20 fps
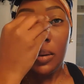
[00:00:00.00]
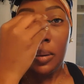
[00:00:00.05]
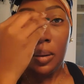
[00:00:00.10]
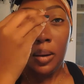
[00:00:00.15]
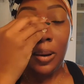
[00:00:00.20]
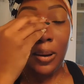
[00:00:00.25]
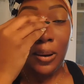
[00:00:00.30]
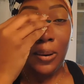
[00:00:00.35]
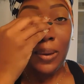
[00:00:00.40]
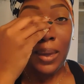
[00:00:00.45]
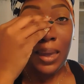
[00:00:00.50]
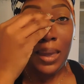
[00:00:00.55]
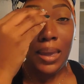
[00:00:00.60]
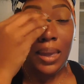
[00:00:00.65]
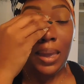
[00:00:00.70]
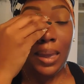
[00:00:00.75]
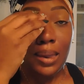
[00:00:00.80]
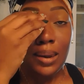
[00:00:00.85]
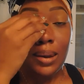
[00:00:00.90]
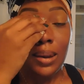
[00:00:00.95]
Go
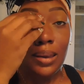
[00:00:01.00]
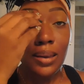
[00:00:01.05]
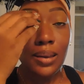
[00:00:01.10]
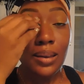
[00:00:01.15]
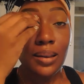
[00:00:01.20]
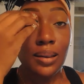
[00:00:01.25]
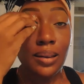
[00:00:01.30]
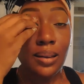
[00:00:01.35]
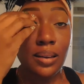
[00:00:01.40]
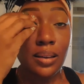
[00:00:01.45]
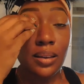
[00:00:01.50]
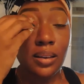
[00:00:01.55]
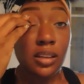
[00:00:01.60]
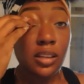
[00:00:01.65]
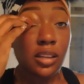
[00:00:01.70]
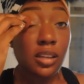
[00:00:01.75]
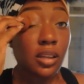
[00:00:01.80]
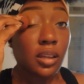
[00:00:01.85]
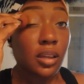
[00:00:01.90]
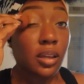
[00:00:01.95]
in,
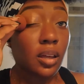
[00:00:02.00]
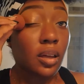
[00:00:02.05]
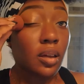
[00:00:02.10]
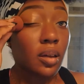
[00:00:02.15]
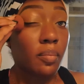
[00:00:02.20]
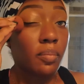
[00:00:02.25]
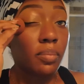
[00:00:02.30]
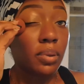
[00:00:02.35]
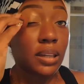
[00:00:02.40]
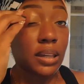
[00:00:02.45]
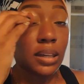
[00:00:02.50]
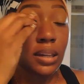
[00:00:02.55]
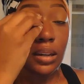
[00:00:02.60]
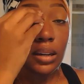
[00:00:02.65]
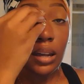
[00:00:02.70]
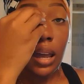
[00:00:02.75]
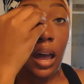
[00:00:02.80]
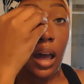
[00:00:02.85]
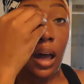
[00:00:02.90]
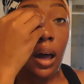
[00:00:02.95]
blend
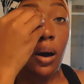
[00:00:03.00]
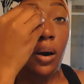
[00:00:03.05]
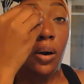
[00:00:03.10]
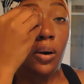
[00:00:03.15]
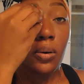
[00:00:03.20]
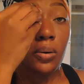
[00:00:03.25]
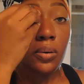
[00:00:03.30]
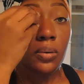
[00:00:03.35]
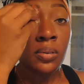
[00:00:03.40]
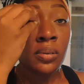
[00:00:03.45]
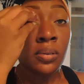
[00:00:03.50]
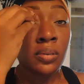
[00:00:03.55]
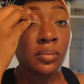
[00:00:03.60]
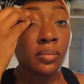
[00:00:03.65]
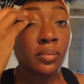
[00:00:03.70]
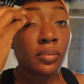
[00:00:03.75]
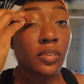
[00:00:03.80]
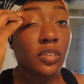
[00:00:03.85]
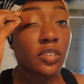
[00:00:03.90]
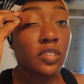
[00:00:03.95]
out
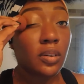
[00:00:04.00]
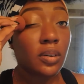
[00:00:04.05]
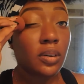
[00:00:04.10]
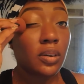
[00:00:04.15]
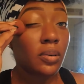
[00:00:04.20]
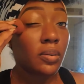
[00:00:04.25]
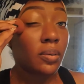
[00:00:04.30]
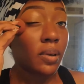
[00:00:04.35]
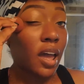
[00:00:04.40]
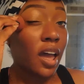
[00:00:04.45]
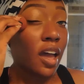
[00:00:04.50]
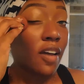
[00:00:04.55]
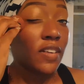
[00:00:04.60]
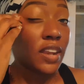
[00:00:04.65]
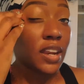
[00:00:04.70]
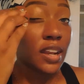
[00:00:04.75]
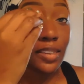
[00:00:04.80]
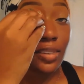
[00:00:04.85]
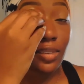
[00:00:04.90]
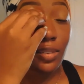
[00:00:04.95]
so you don't have
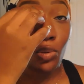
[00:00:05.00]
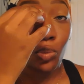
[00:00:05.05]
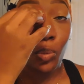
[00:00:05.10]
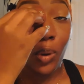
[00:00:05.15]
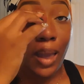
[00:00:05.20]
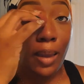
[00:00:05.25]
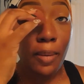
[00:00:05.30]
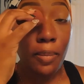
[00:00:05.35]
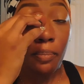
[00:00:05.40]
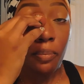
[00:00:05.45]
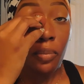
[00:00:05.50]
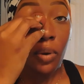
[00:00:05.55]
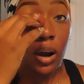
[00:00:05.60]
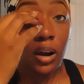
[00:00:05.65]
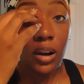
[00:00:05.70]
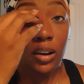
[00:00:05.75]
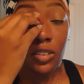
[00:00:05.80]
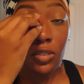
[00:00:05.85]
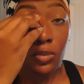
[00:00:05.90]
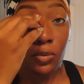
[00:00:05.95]
any swipe
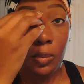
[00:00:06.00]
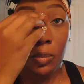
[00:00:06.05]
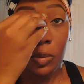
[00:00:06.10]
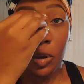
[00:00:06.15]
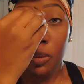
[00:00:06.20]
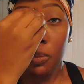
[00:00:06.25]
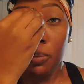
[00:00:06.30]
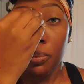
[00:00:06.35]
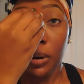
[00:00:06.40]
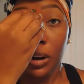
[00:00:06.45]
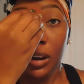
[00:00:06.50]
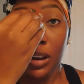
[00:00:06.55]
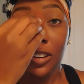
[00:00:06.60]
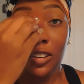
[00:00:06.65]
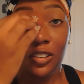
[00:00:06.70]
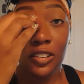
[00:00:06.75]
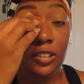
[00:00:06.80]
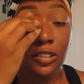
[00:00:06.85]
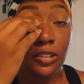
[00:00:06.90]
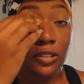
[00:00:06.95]
marks from your
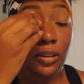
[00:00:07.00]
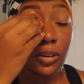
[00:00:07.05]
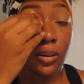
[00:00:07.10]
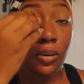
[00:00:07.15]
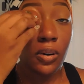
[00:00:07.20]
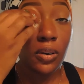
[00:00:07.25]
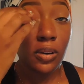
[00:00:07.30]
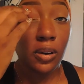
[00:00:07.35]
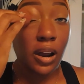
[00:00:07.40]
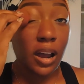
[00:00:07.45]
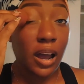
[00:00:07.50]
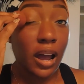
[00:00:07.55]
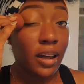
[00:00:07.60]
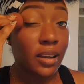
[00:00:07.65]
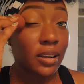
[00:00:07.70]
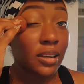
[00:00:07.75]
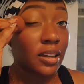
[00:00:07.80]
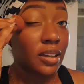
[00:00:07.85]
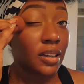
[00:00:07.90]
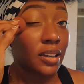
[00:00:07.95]
brush on your
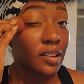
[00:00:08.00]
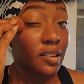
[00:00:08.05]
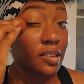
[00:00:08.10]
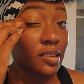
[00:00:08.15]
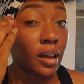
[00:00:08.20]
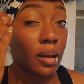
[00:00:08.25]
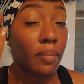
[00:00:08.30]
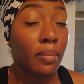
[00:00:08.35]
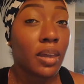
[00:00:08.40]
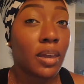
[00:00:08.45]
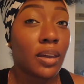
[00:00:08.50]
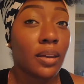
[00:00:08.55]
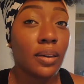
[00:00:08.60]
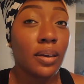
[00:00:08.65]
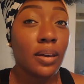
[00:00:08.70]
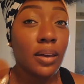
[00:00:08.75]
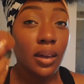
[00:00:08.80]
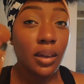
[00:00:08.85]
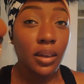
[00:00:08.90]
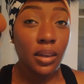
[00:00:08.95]
eyelids. I mean,
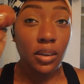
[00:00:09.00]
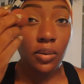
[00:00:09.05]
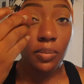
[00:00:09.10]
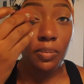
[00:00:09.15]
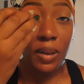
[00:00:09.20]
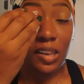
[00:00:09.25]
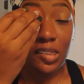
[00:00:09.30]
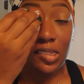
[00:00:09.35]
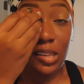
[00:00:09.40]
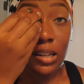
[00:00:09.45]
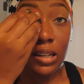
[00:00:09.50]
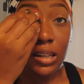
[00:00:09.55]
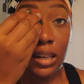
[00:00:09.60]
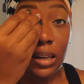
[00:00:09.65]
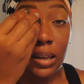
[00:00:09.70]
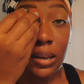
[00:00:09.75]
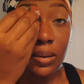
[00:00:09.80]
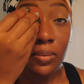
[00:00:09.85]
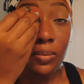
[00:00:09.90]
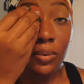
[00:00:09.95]
you basically
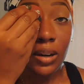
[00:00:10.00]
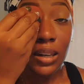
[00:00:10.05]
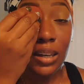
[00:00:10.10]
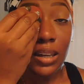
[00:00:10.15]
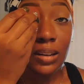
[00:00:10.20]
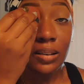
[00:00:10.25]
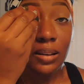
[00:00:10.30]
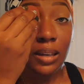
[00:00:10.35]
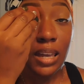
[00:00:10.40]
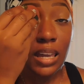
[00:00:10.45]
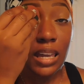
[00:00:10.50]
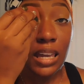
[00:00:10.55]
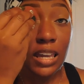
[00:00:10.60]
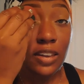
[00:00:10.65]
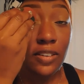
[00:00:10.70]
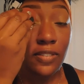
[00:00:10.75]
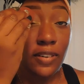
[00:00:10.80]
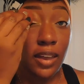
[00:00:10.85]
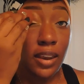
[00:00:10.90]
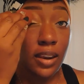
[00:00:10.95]
want to
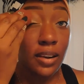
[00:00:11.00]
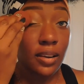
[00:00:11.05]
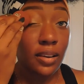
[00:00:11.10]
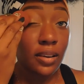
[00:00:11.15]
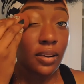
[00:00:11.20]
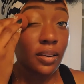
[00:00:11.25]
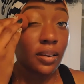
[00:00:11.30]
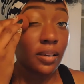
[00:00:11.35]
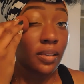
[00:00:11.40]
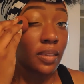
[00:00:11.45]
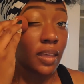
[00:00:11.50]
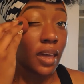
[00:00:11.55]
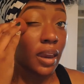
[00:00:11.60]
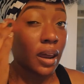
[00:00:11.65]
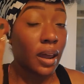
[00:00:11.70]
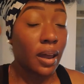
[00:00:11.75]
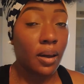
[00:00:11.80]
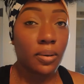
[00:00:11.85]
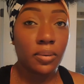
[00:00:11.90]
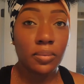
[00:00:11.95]
even that
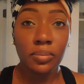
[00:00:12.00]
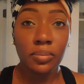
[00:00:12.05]
out.